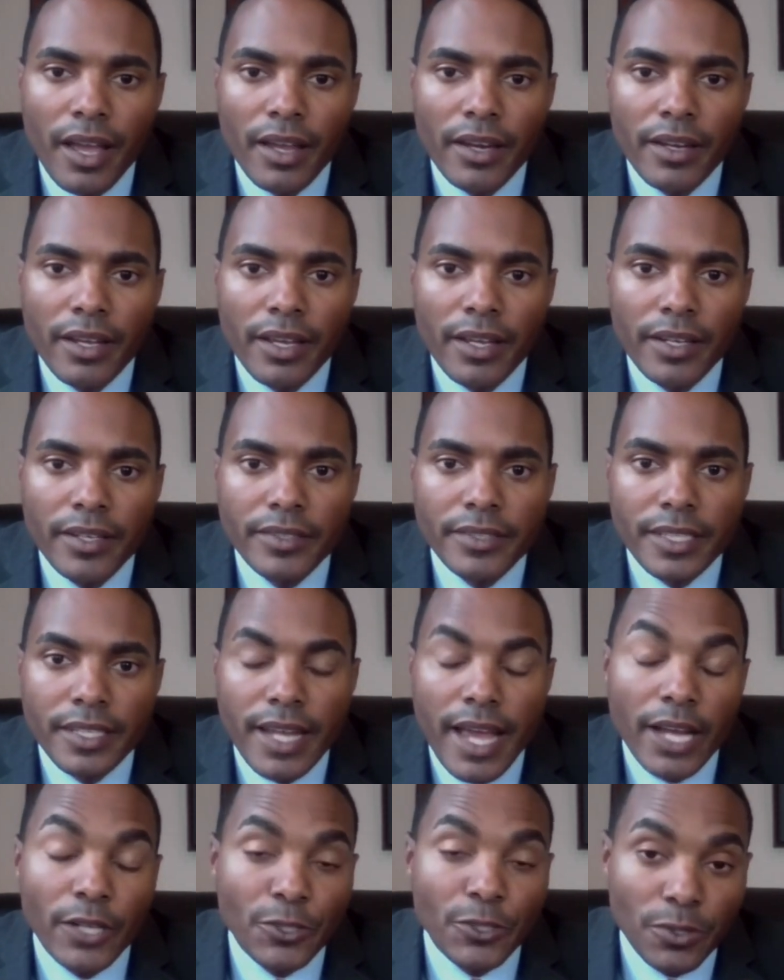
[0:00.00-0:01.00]
And it is a
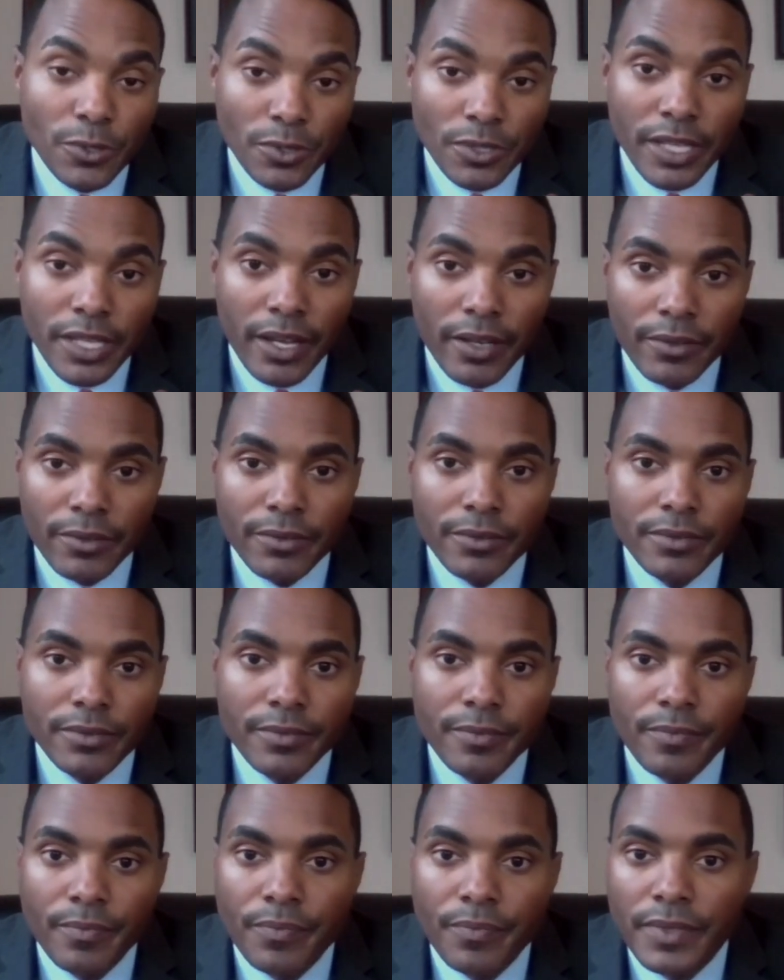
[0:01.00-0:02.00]
national scandal
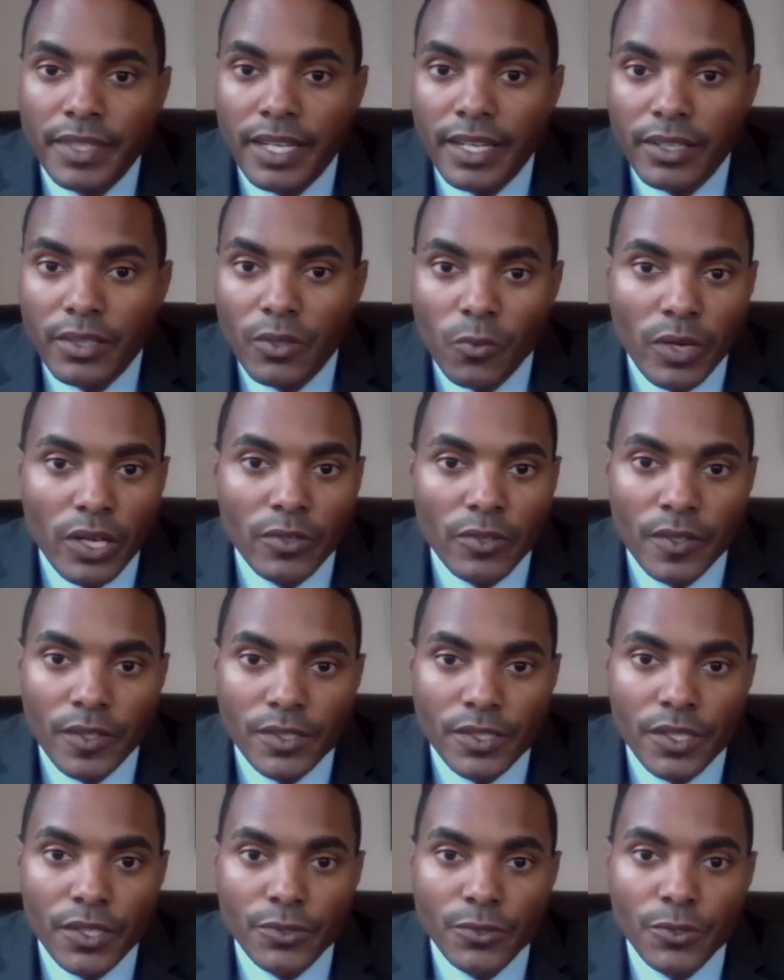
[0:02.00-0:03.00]
that in the
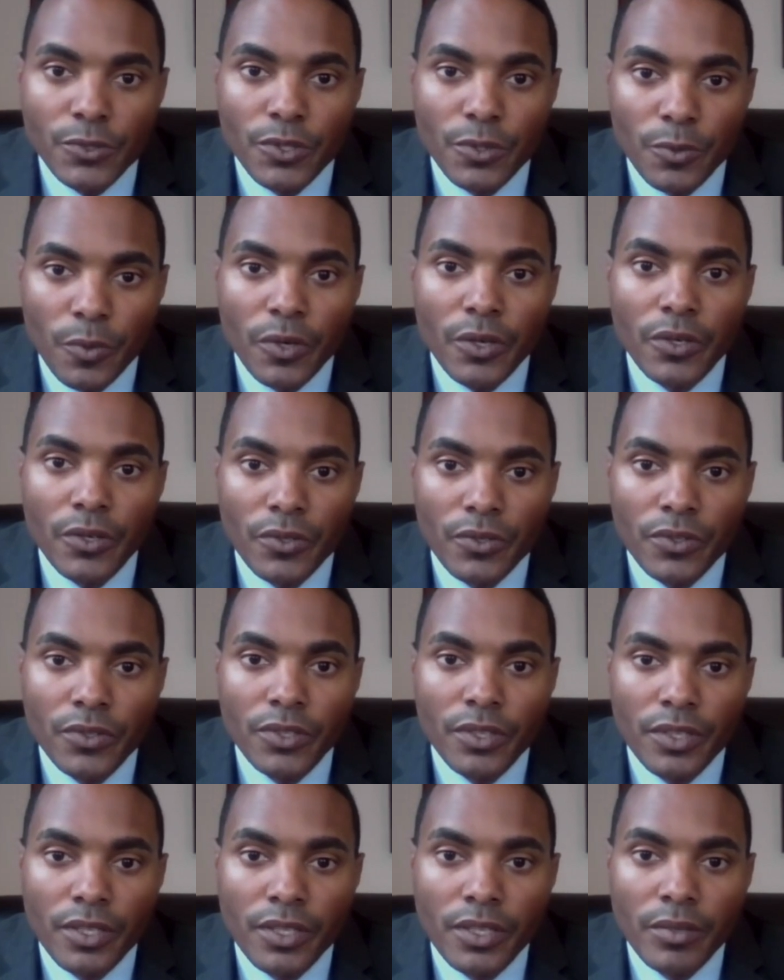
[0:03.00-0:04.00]
wealthiest country in the world,
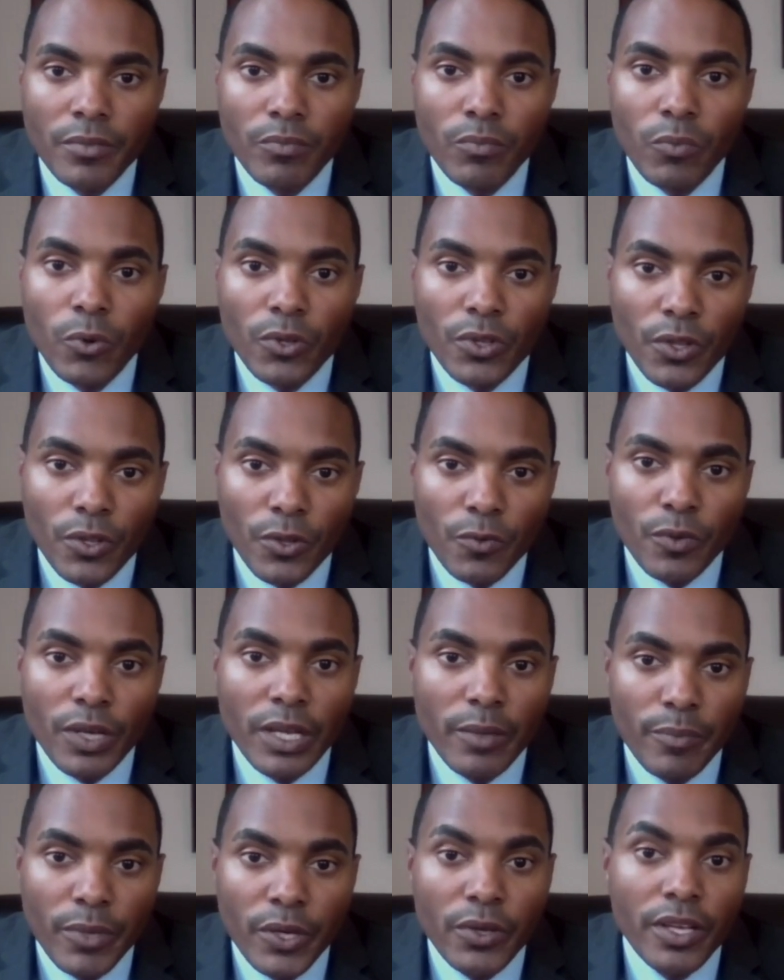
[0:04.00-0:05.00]
more than
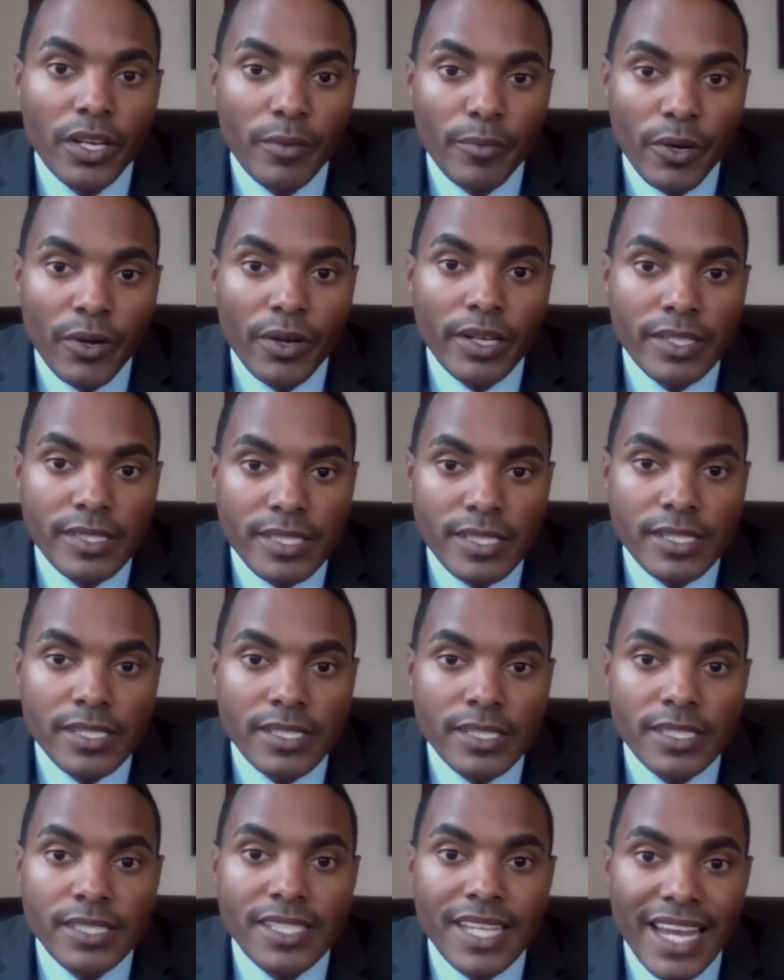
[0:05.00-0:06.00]
3 million American
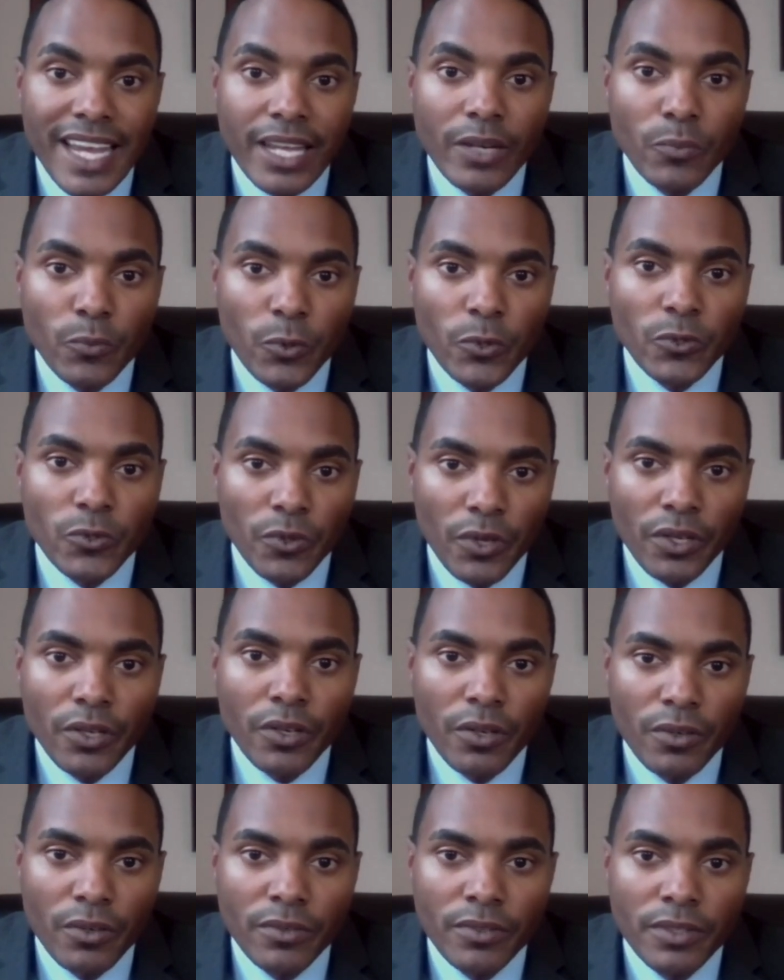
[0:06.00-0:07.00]
citizens in Puerto
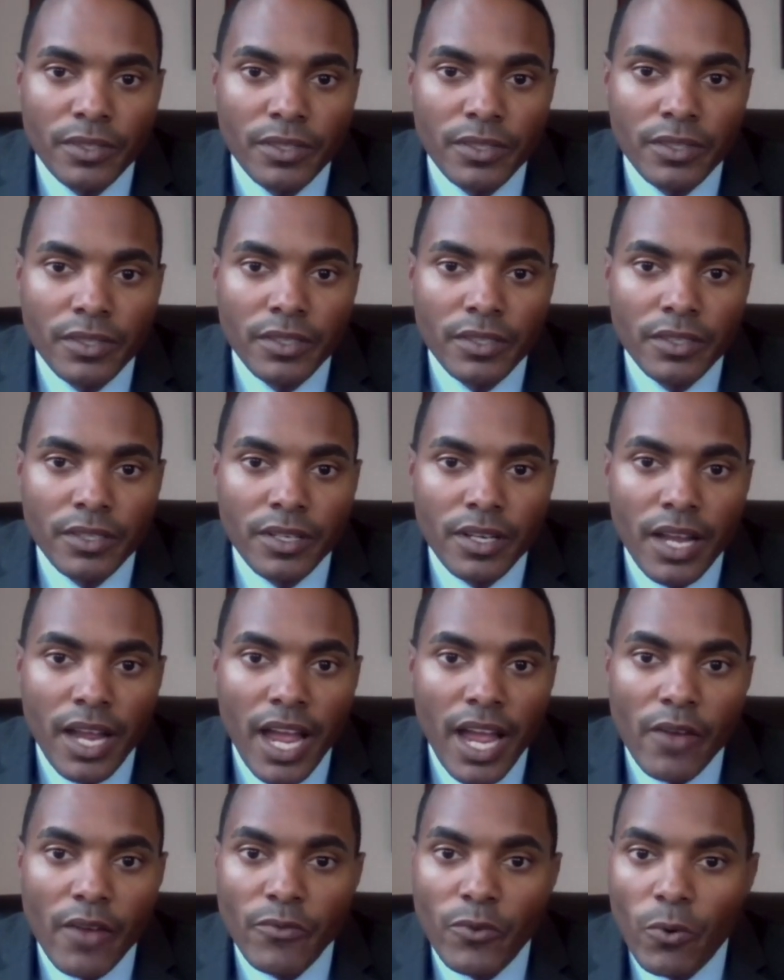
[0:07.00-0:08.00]
Rico
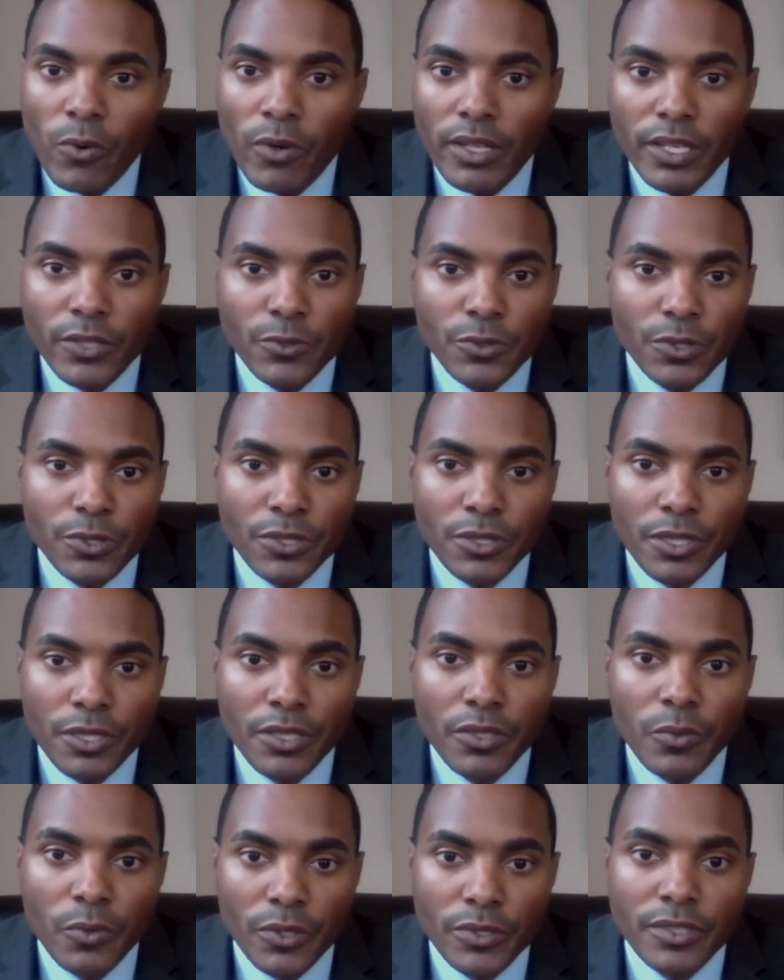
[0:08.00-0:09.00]
have no electricity
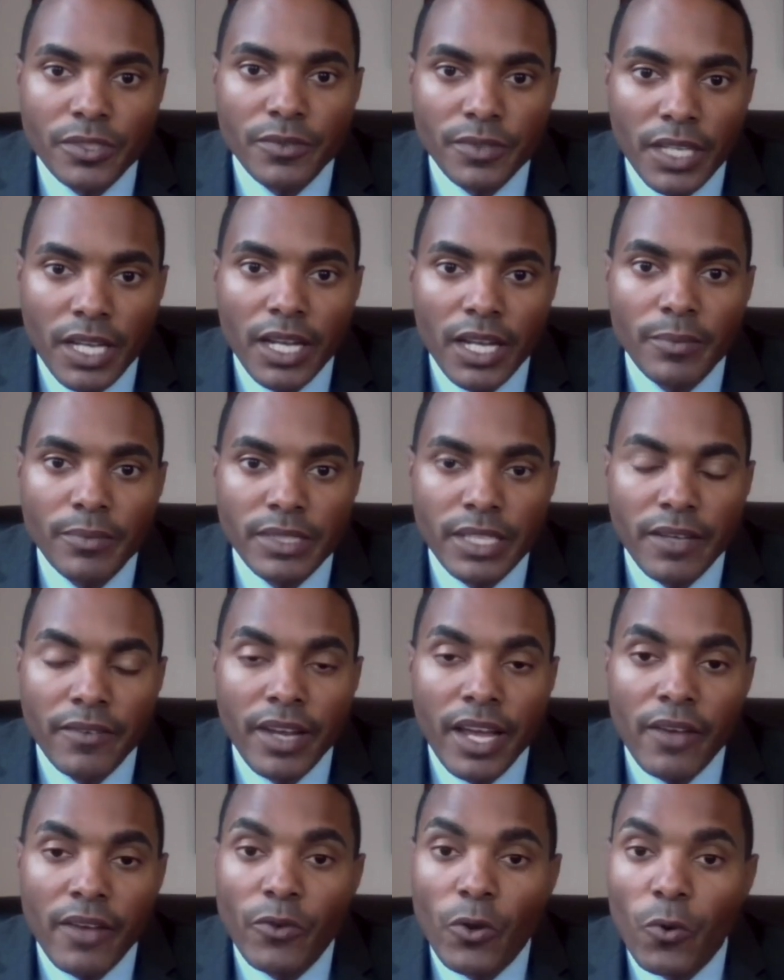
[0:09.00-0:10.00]
in the worst of times,
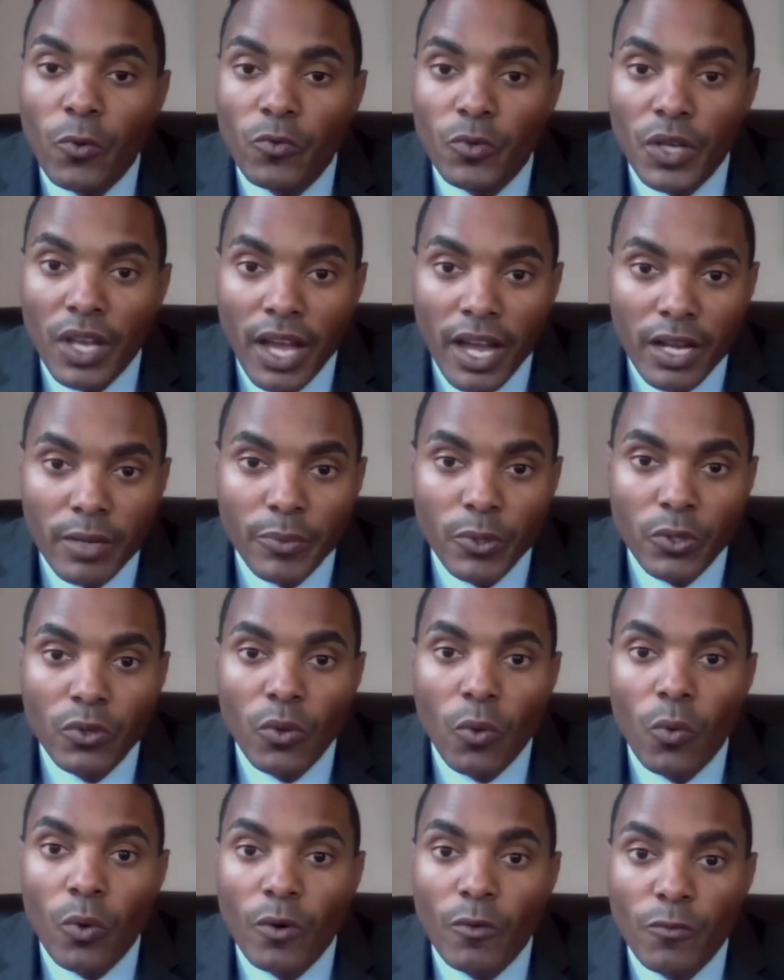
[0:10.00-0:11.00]
and have no
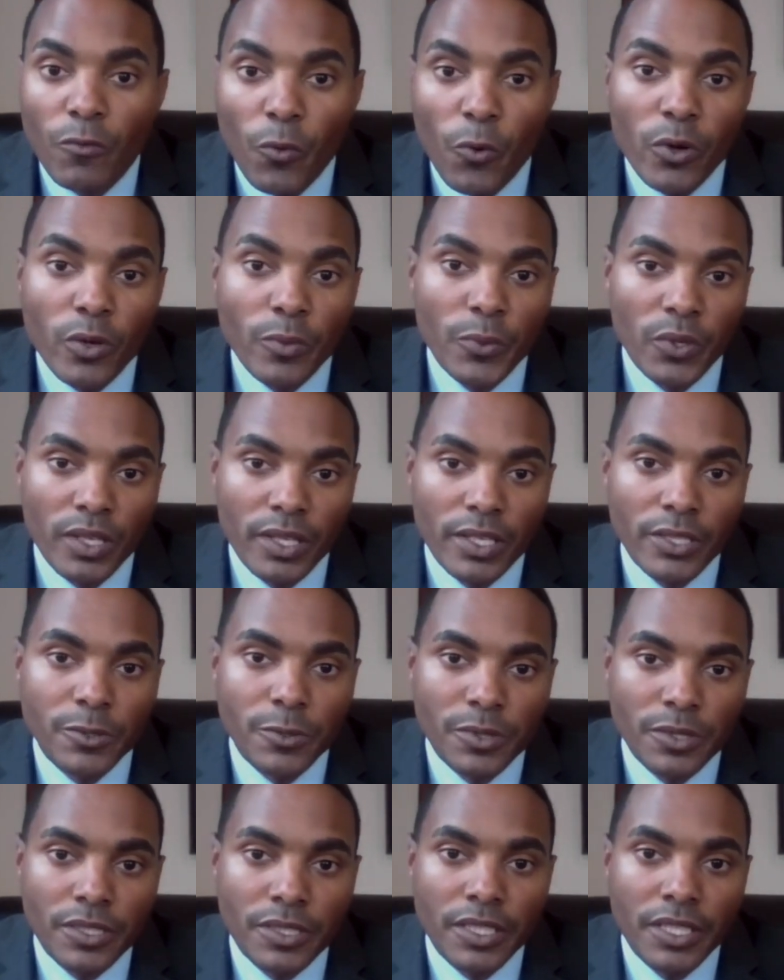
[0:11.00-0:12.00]
reliable or affordable
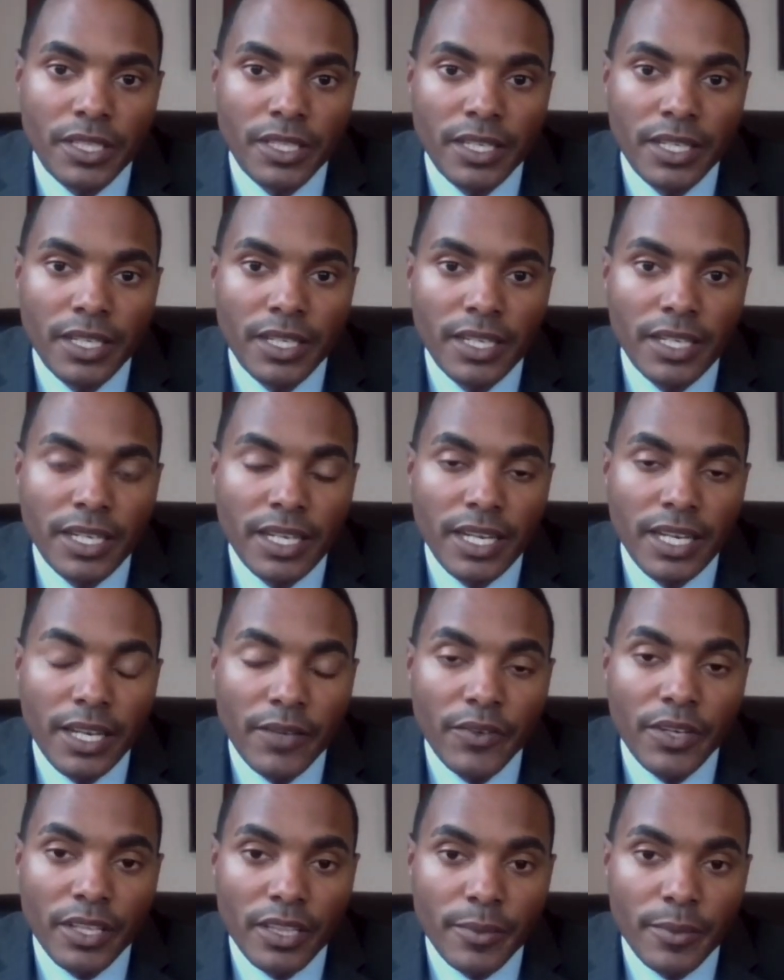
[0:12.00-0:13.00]
electricity,
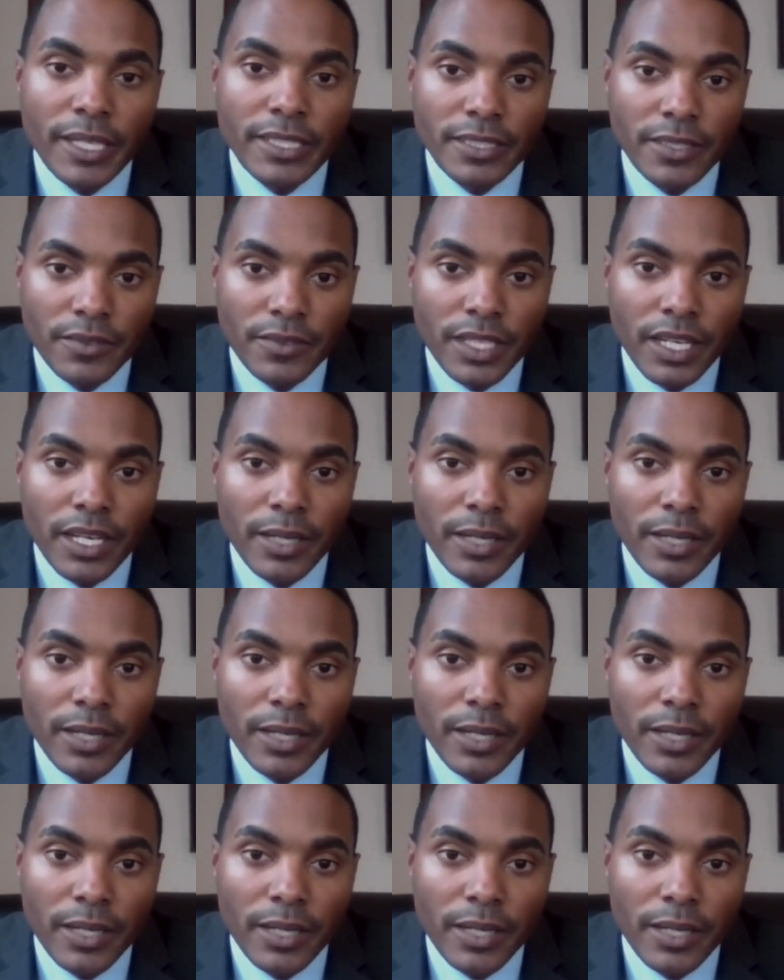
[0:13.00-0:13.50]
even in the best of